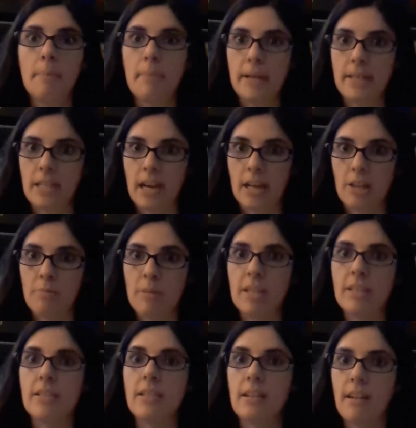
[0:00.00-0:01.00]
my
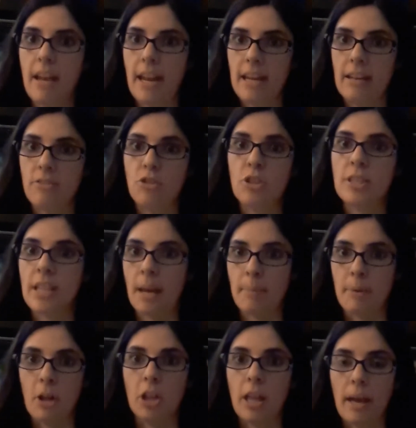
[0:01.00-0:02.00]
document and just
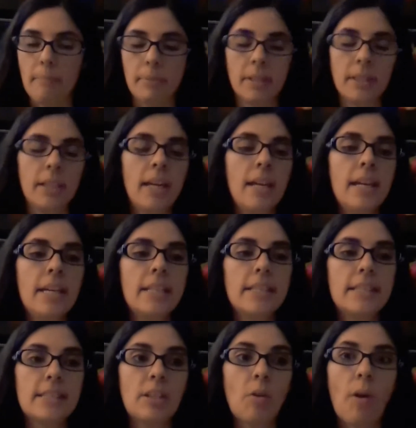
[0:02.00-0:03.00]
type it all up.
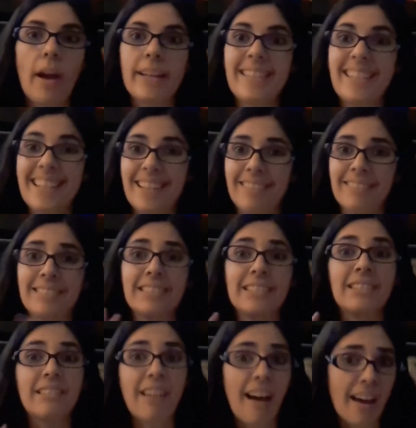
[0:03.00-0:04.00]
So I did a
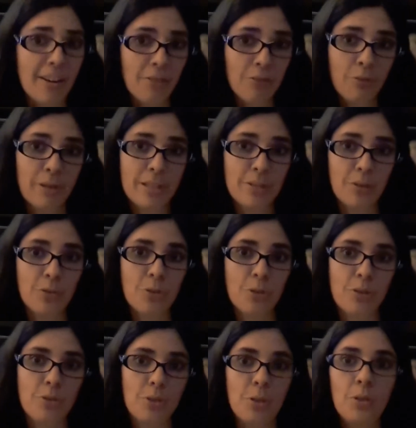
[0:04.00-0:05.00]
lot of research
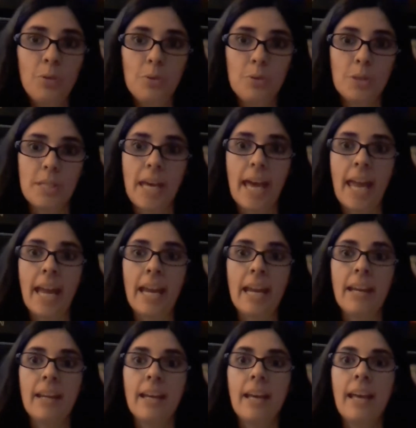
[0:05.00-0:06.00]
on
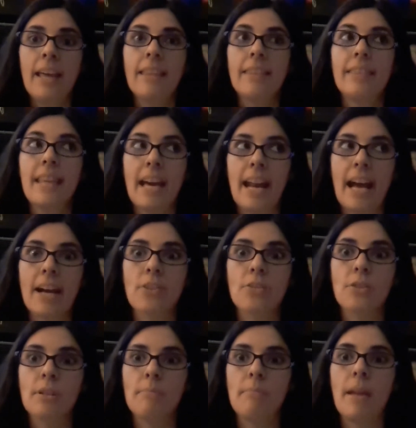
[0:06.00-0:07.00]
Tuesday that
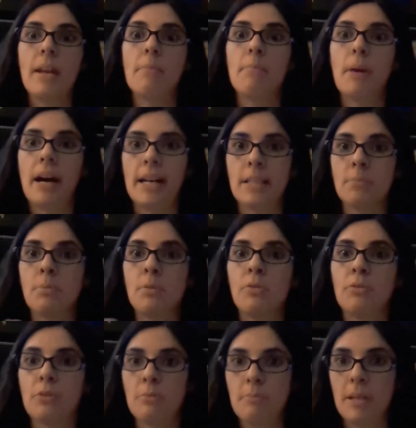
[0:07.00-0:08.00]
actually made it possible
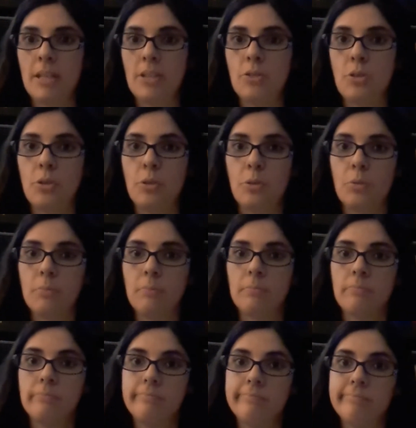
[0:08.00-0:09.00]
for me to
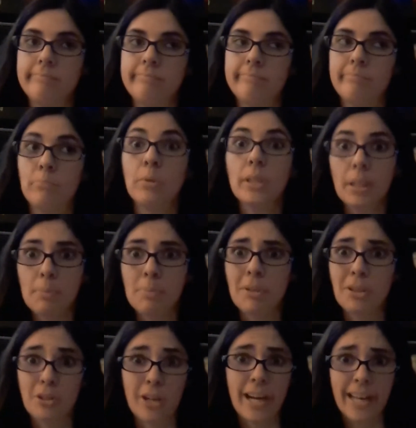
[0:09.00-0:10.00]
really
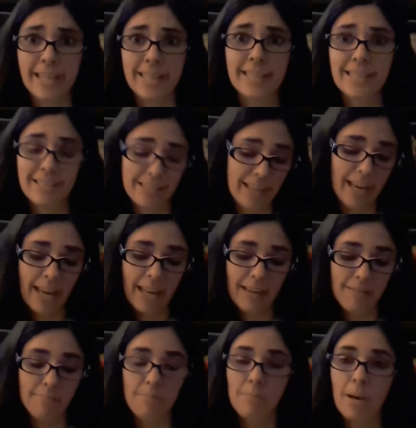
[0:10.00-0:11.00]
progress
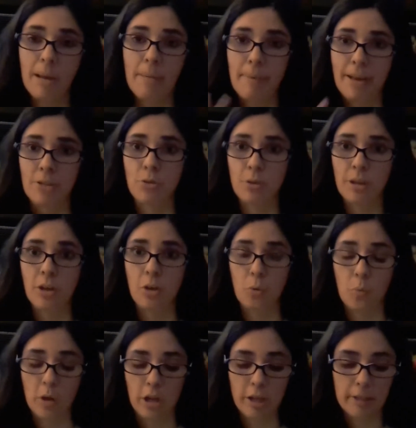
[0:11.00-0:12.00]
in my Master Knitter
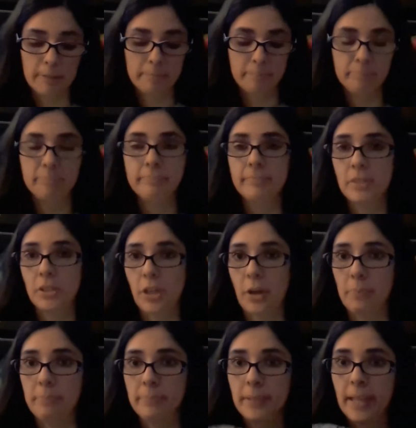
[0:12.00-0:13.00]
work. So